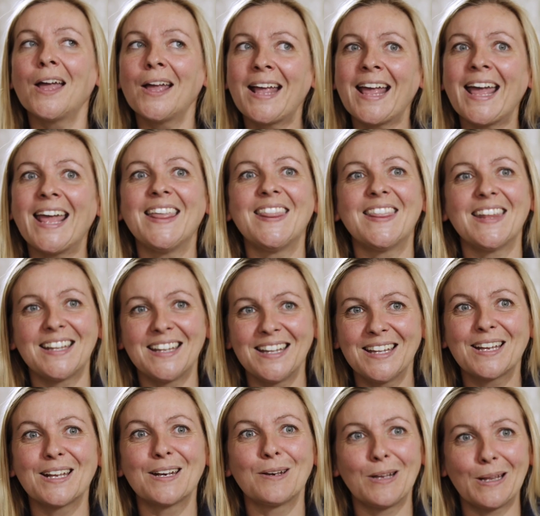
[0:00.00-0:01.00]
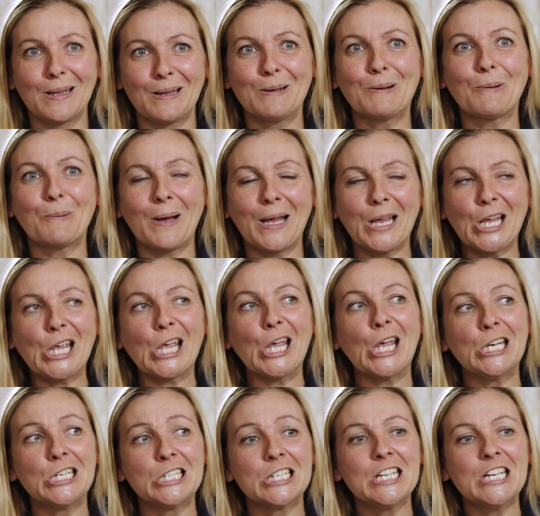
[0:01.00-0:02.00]
okay, this is quite
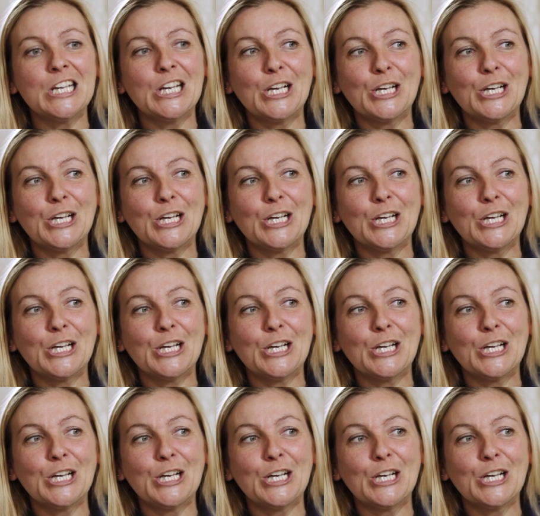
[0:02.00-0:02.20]
good.